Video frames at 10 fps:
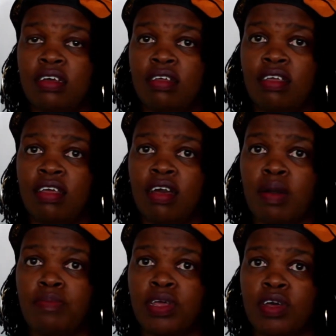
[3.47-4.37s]

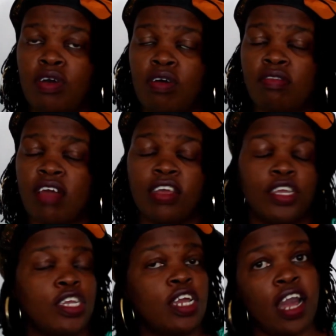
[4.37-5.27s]
here because
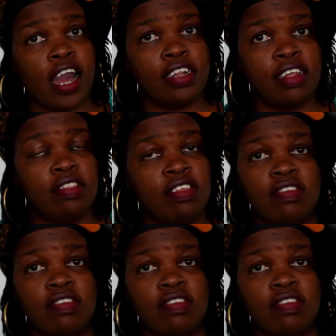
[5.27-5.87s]
I shared